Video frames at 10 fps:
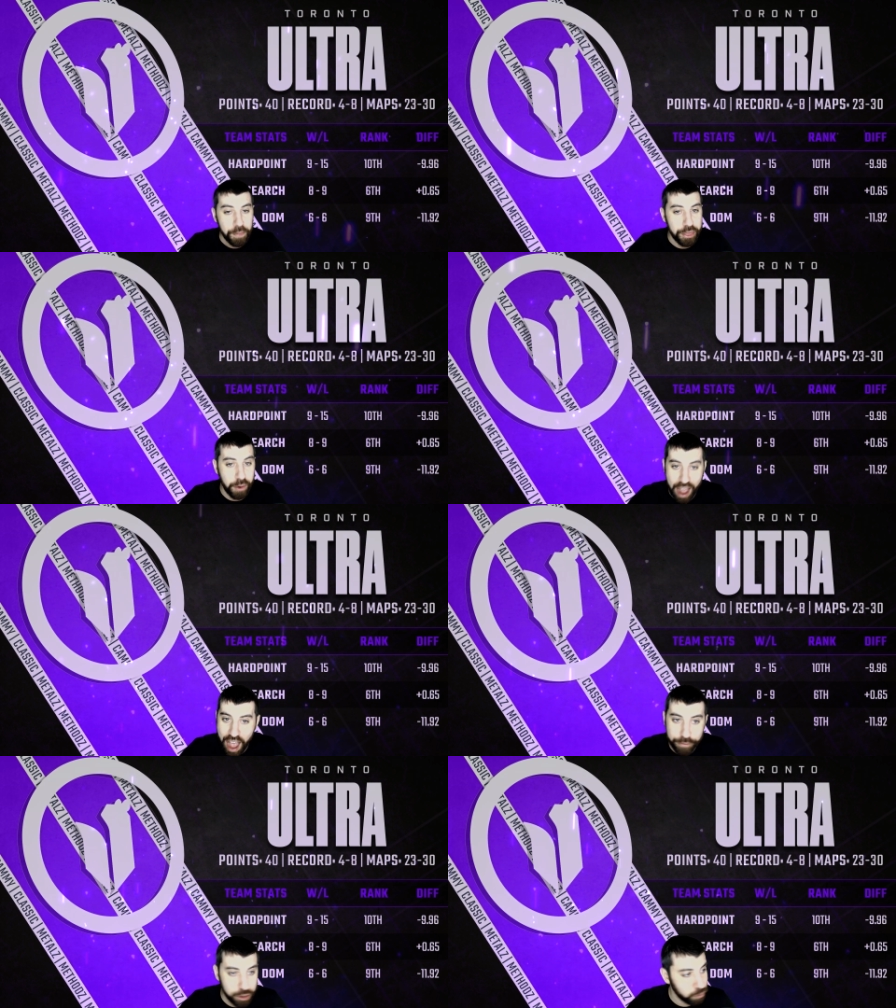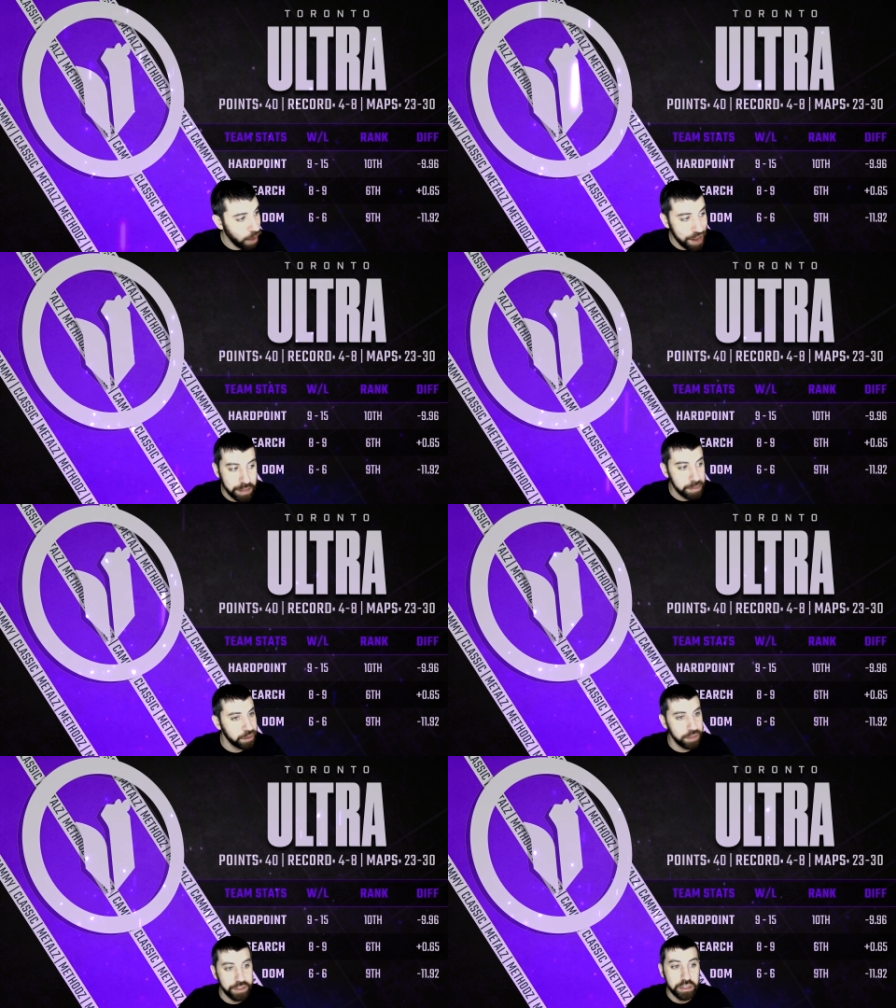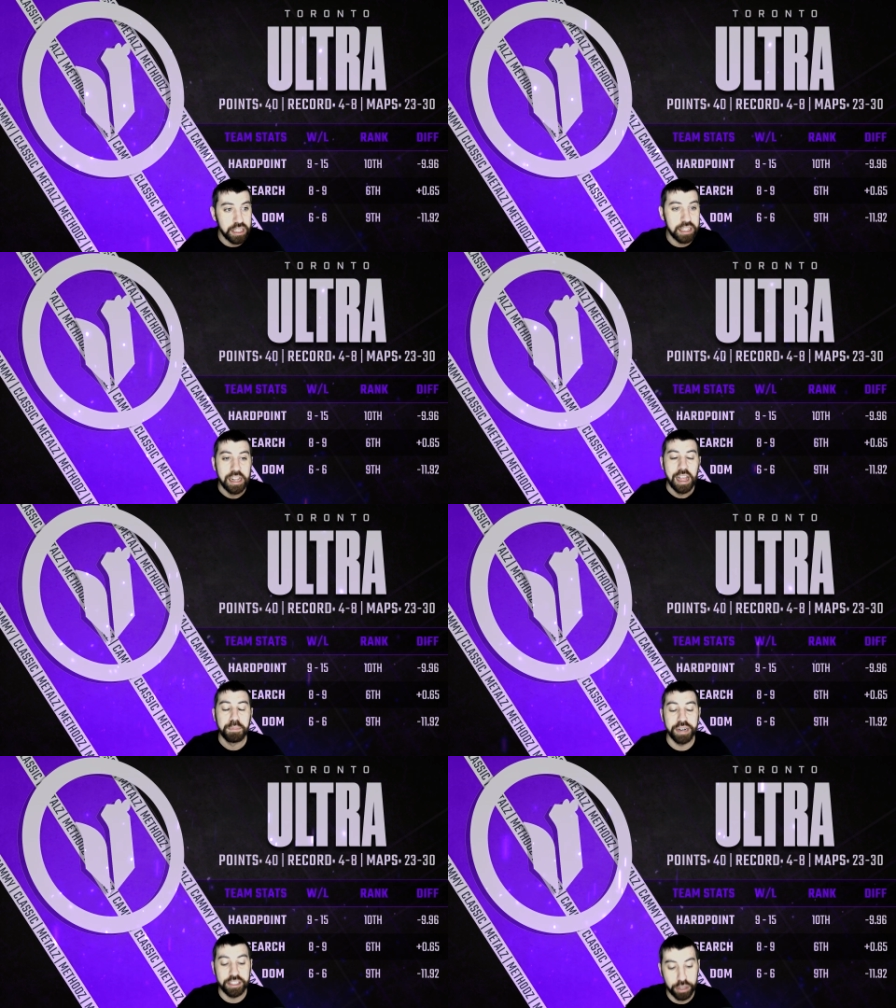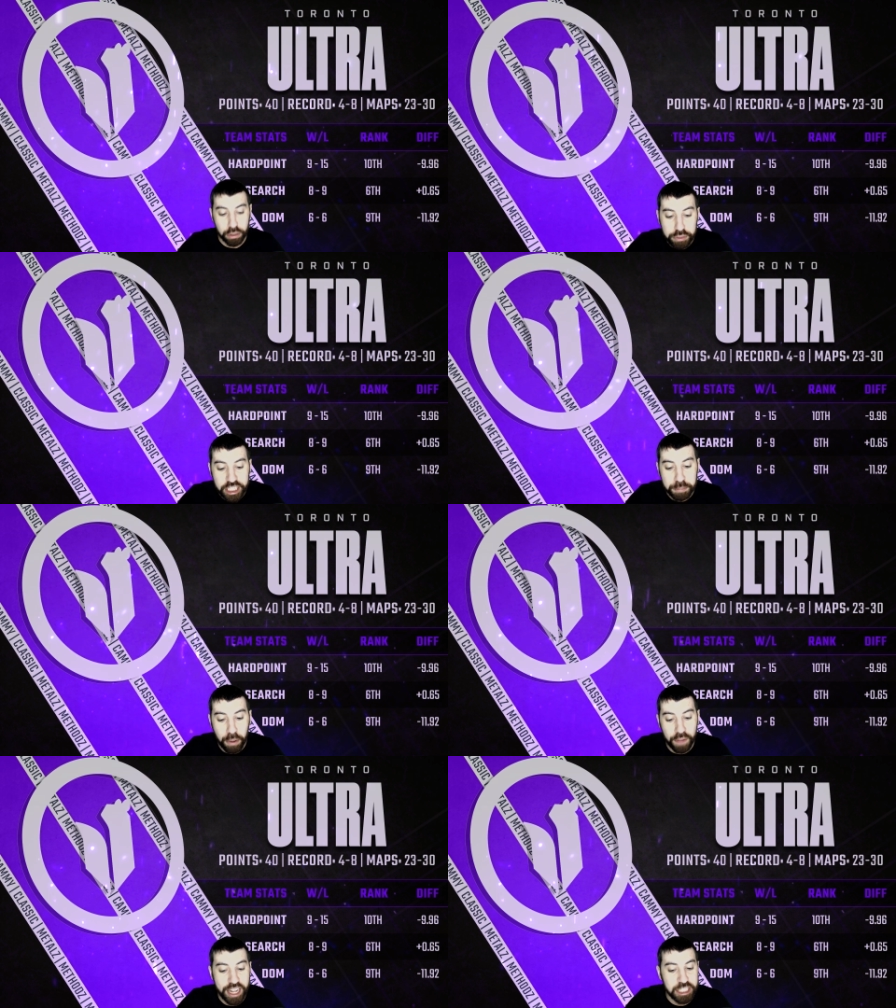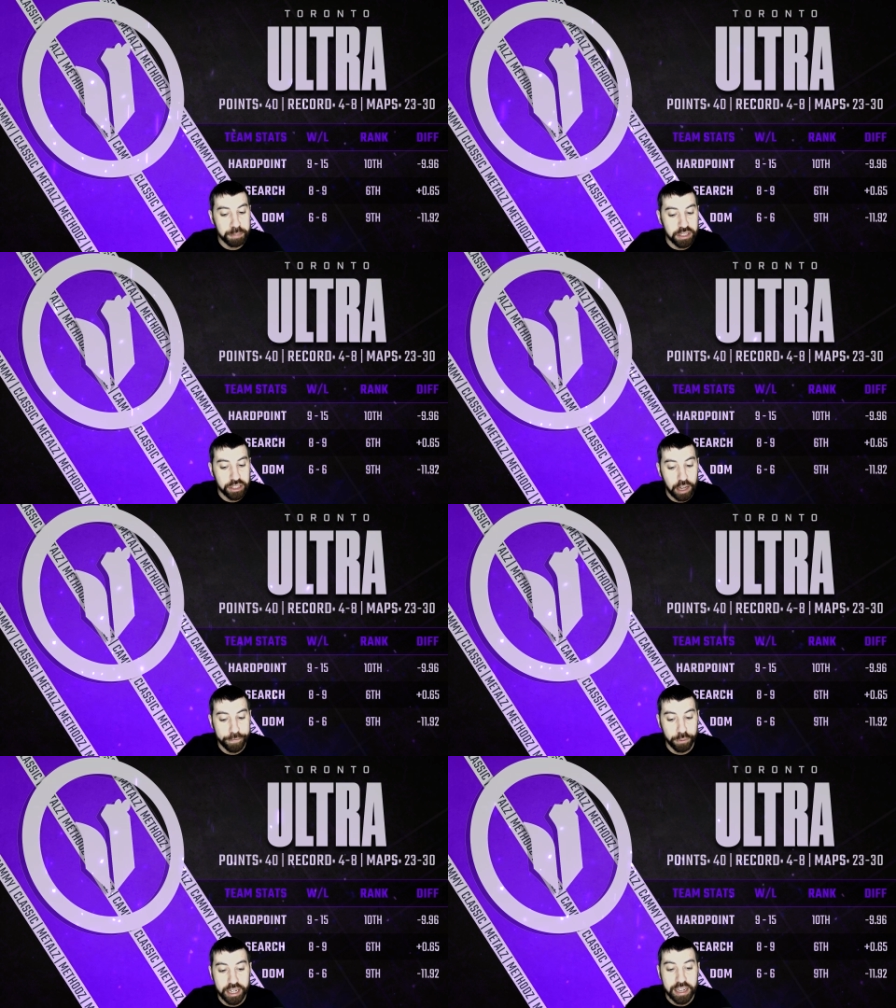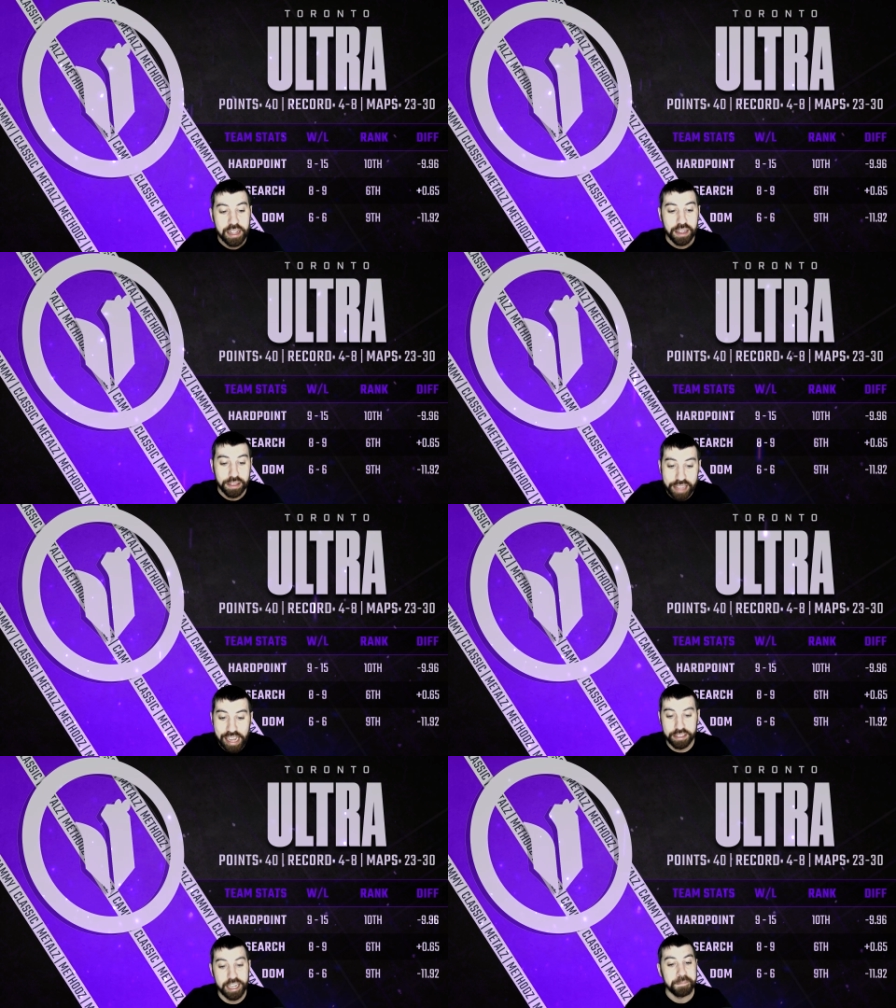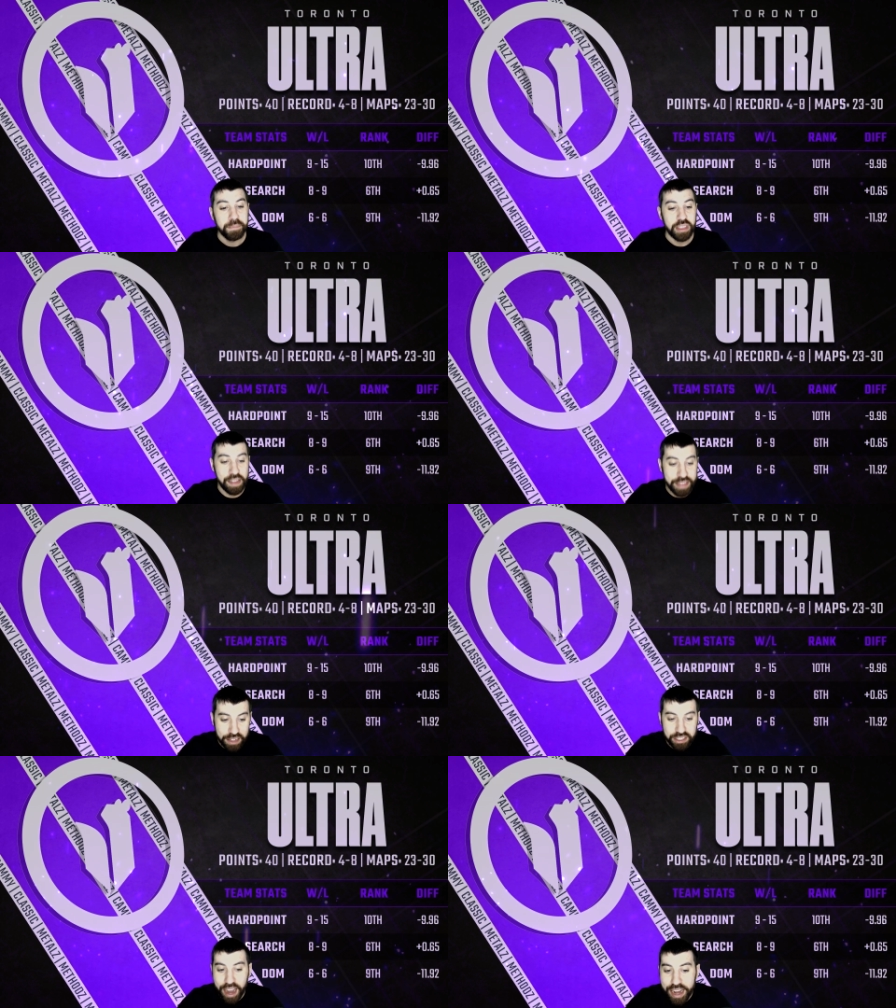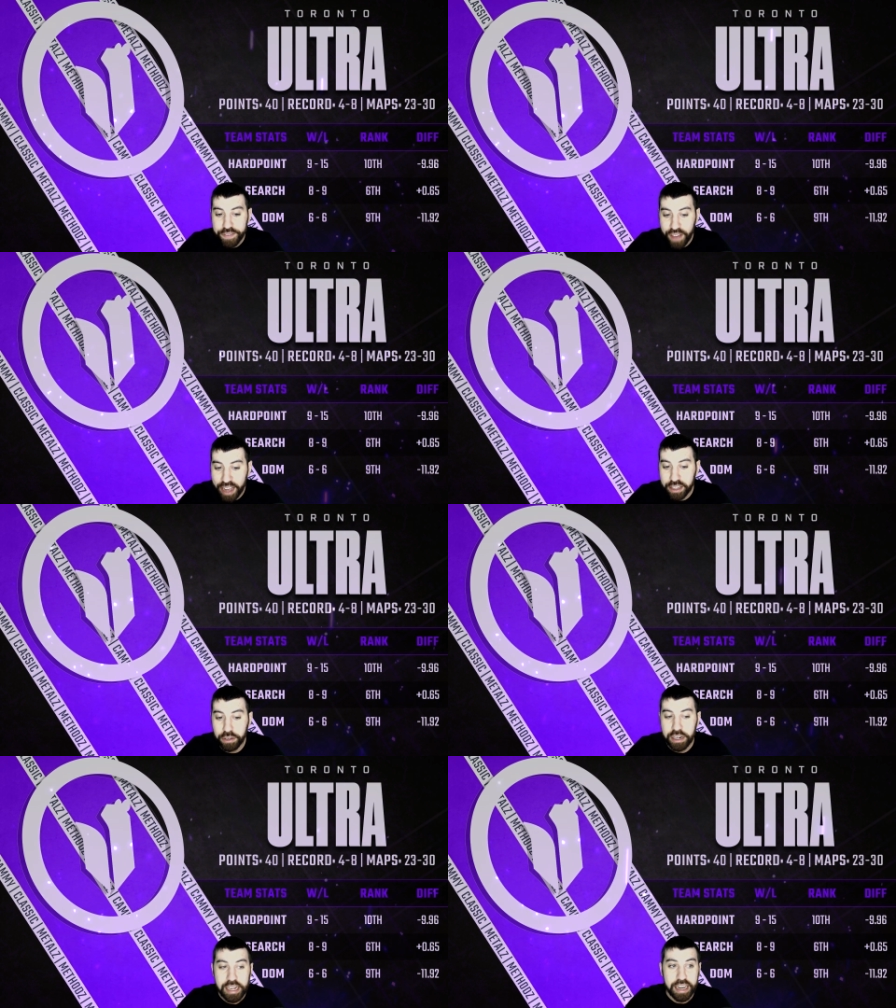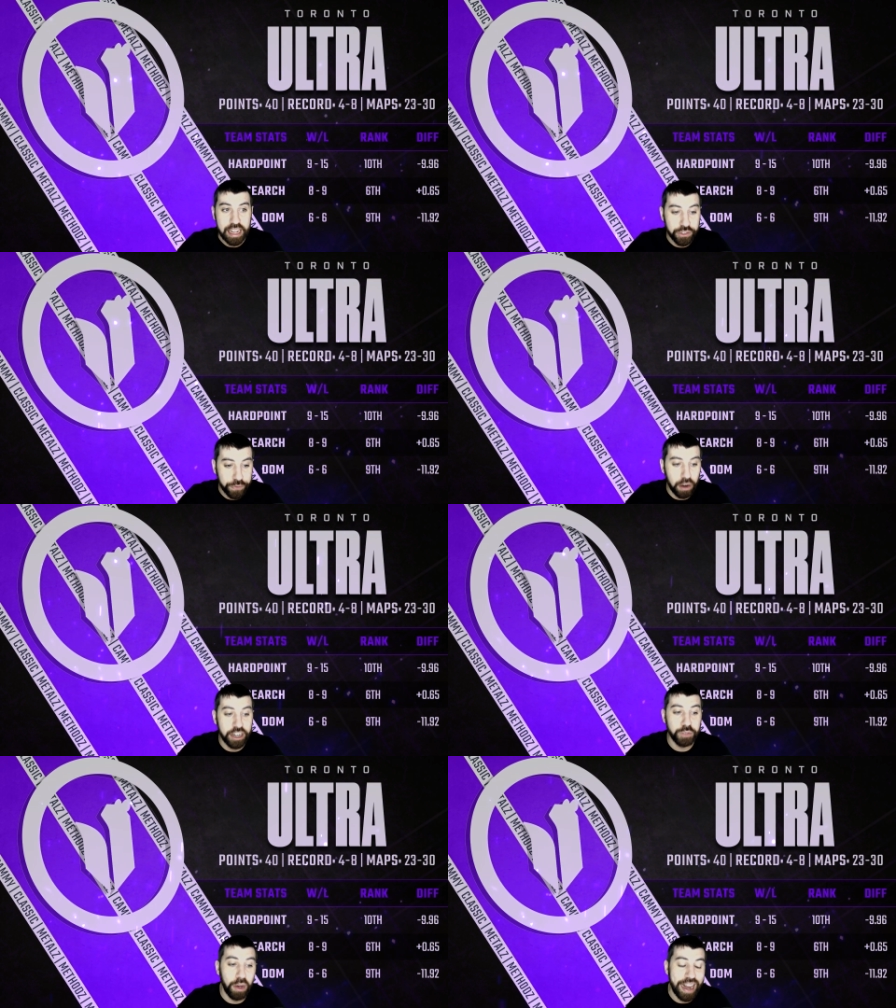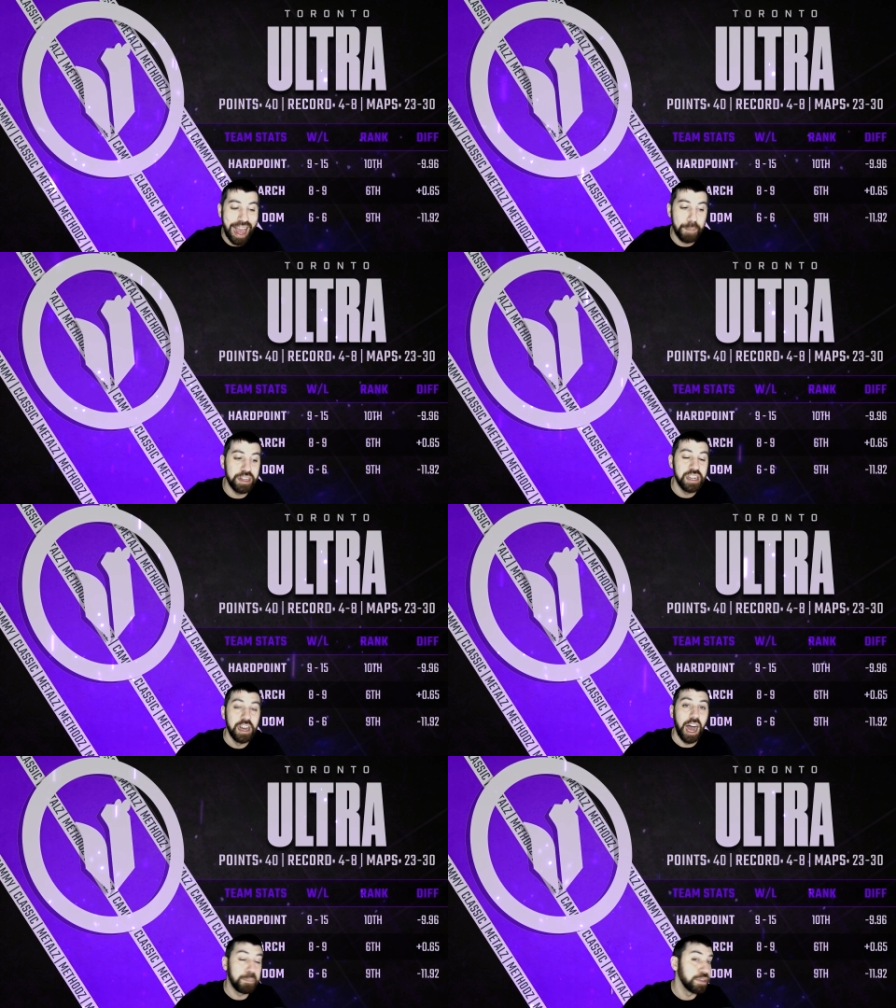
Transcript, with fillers: They're half, they're right in the middle of the league, but it's their respawn that's been suffering lately. And that's kind of echoed as far as what happened up